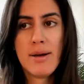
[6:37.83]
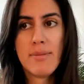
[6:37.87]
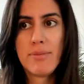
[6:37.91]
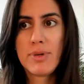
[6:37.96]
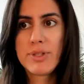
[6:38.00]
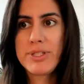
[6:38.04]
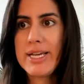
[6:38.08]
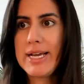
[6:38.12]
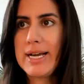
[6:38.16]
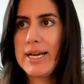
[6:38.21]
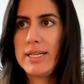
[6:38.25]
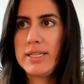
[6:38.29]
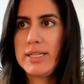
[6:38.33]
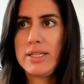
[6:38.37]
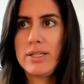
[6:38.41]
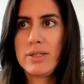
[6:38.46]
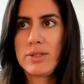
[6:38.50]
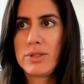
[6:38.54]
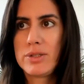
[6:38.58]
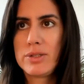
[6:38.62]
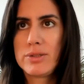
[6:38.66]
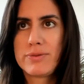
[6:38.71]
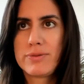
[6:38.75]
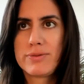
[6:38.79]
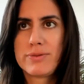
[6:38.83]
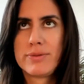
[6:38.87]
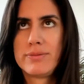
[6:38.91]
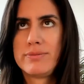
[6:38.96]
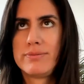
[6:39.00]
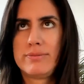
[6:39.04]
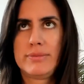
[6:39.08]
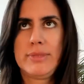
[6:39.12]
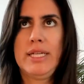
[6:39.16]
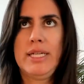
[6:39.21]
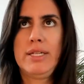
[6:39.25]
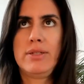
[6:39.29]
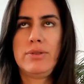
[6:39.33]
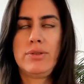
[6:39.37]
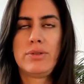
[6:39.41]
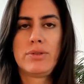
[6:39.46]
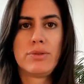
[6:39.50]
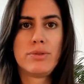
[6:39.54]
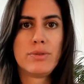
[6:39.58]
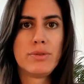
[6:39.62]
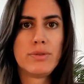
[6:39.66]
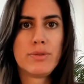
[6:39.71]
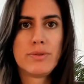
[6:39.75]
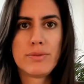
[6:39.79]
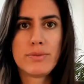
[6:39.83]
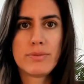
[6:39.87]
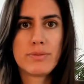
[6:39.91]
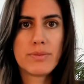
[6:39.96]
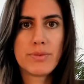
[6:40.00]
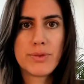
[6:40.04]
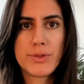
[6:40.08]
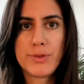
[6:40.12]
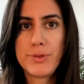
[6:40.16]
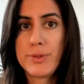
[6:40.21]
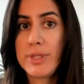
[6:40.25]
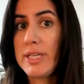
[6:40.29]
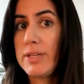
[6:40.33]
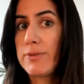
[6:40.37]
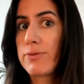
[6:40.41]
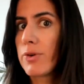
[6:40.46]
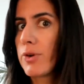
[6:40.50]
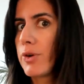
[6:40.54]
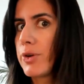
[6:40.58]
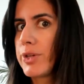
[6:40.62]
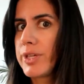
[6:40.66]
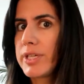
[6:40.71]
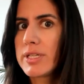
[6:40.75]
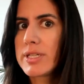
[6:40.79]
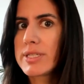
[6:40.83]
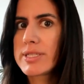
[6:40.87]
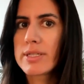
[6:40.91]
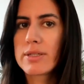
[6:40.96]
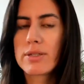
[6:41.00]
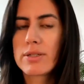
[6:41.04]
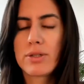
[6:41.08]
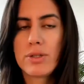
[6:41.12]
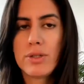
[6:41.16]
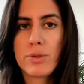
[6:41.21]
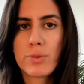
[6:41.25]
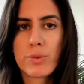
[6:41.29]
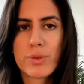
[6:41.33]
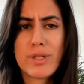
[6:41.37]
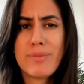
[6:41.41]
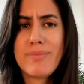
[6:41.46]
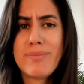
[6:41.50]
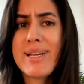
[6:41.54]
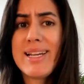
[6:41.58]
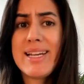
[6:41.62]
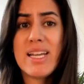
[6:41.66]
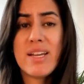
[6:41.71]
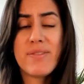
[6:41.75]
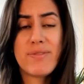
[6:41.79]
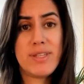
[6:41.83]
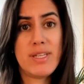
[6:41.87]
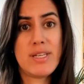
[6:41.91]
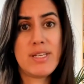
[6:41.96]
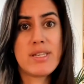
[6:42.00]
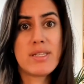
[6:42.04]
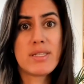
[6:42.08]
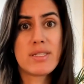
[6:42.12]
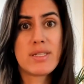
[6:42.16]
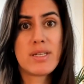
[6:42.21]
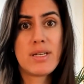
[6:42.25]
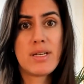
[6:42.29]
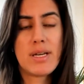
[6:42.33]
But the Ali of, I don't know, 3-4 years ago wouldn't believe this.